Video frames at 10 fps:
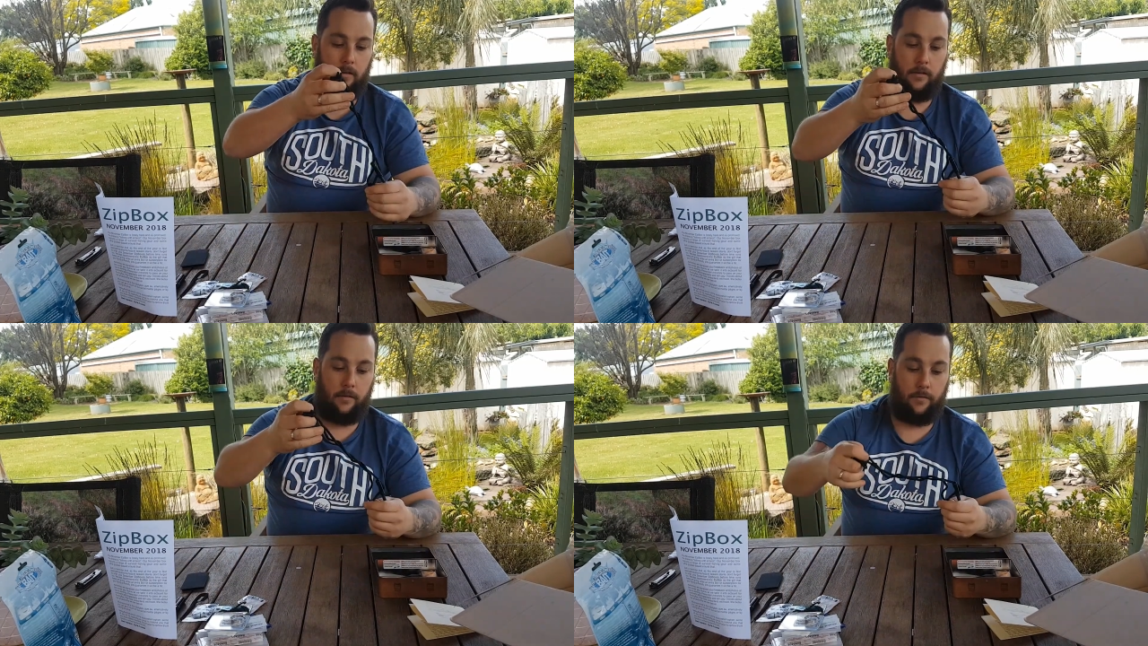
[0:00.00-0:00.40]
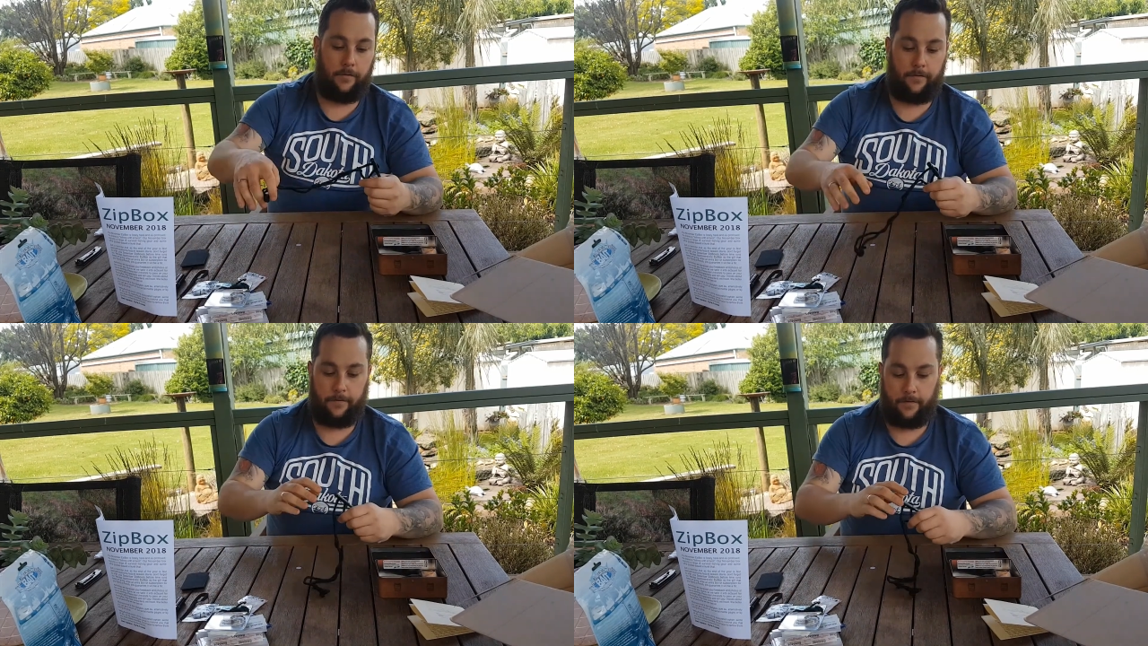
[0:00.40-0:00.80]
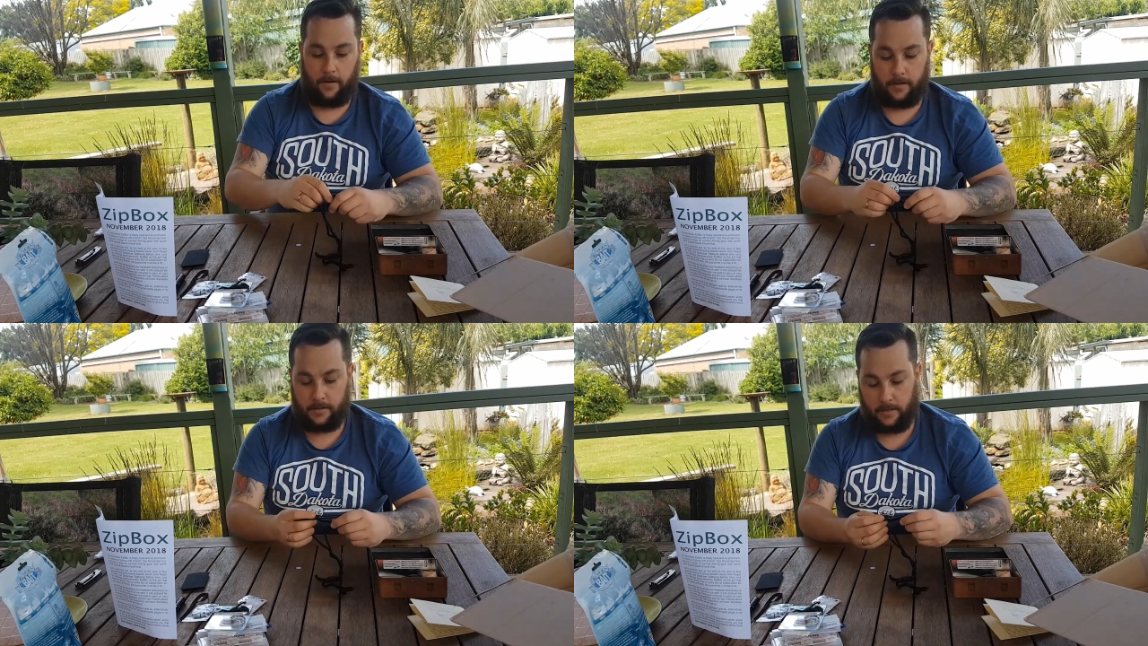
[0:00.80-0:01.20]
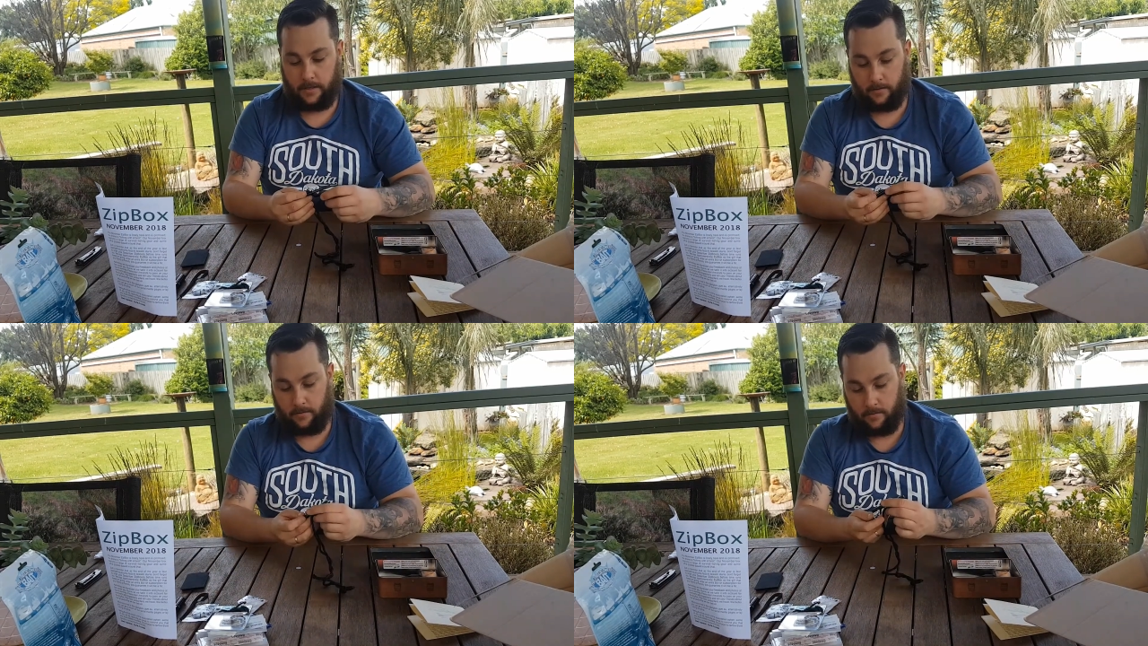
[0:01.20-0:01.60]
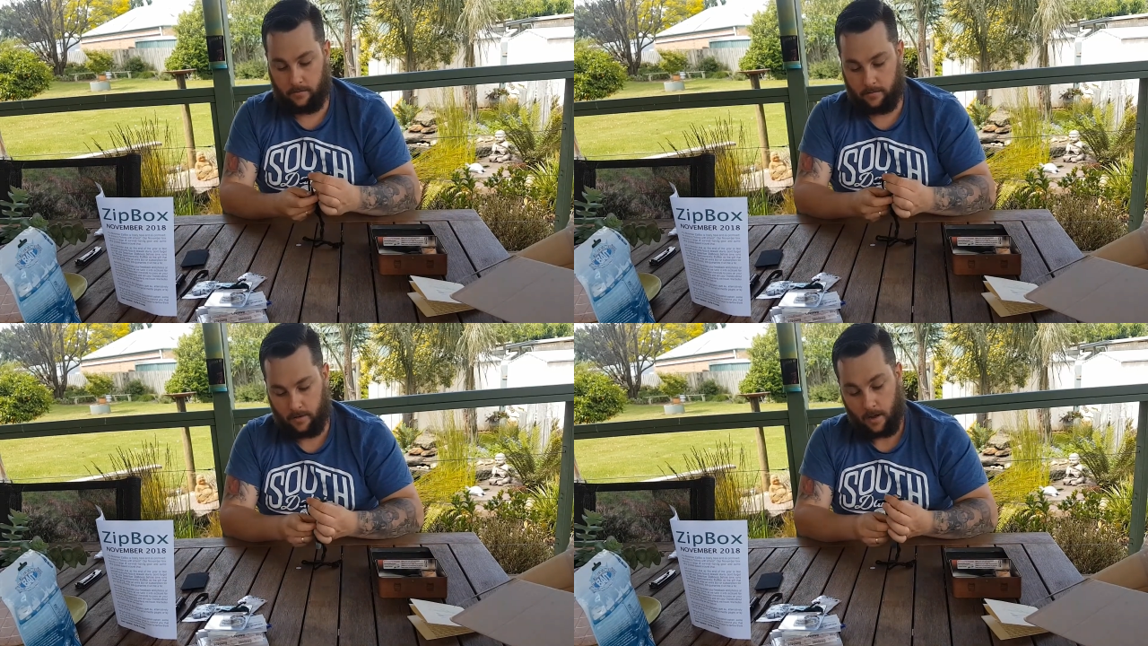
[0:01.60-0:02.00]
Little fire steel.
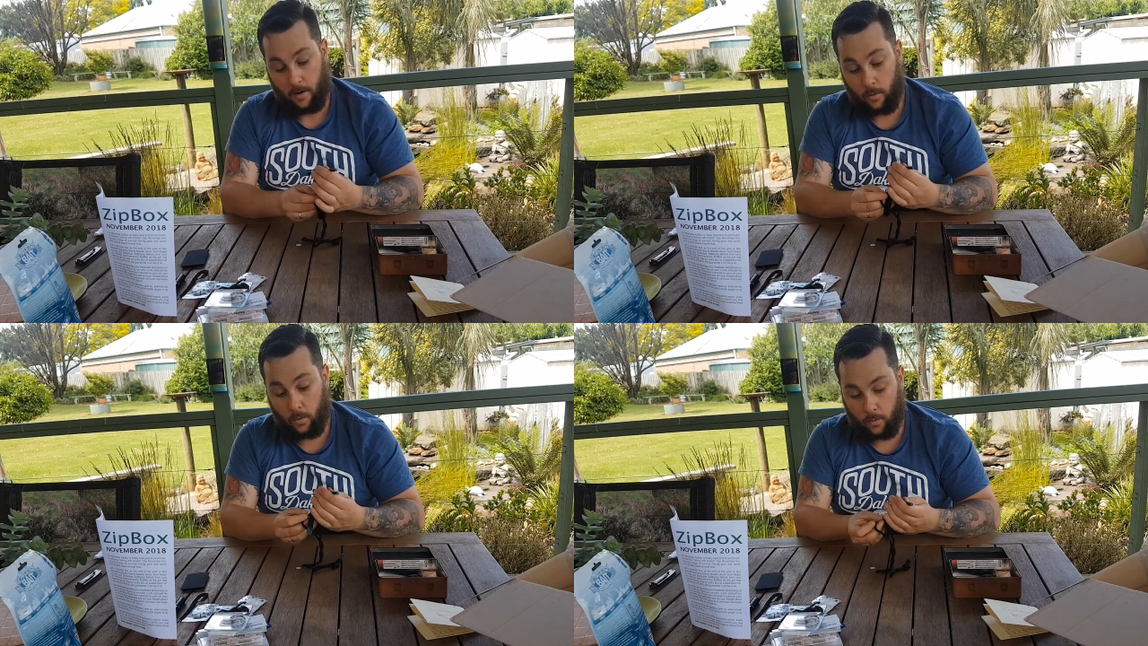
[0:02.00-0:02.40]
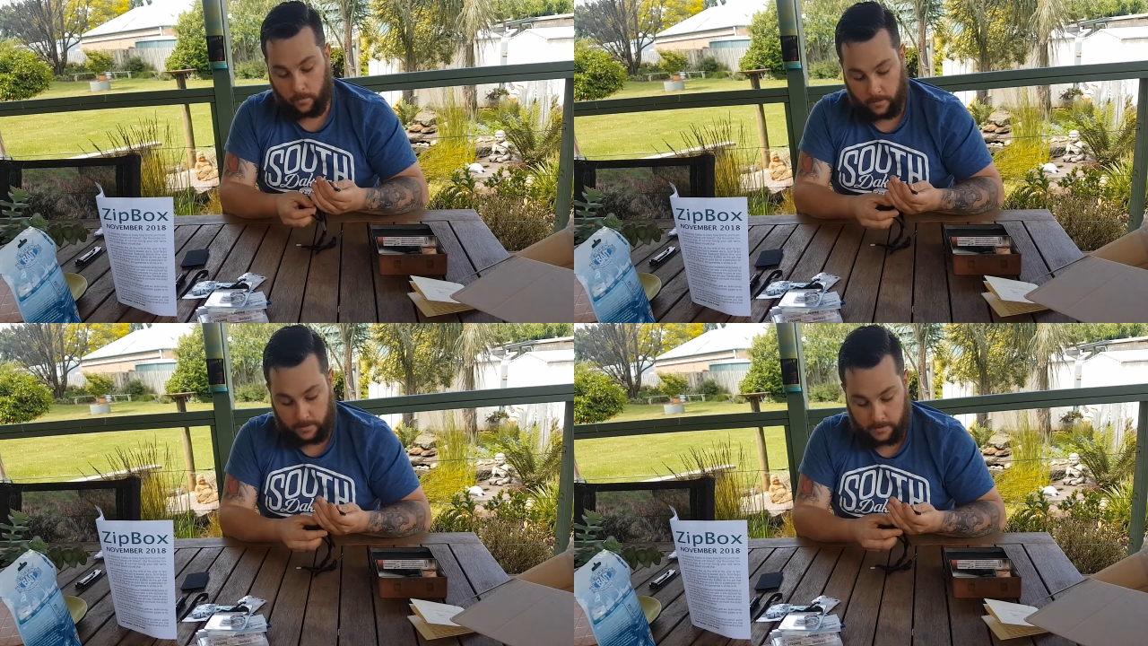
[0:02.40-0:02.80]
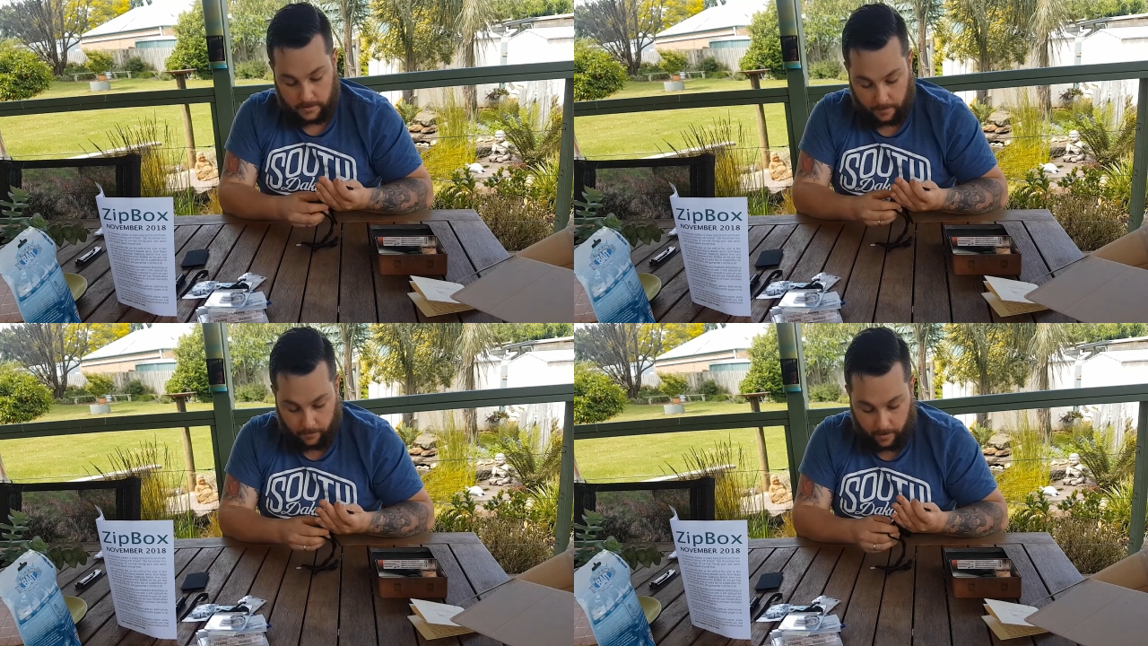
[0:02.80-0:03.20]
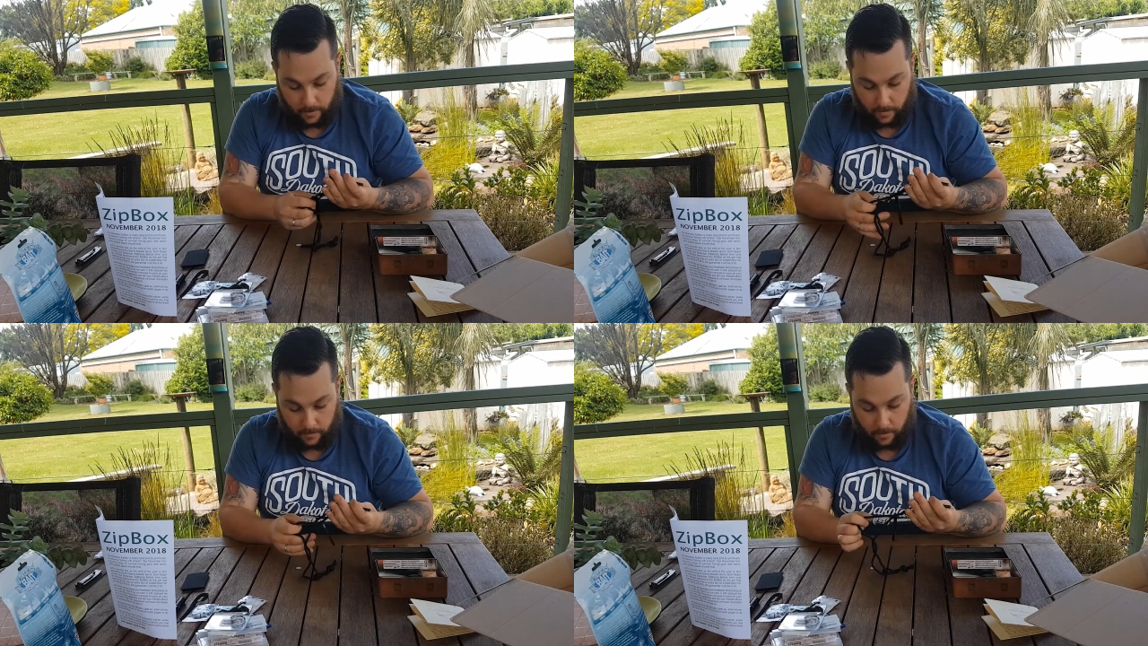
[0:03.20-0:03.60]
Ooh, this is an upgraded one.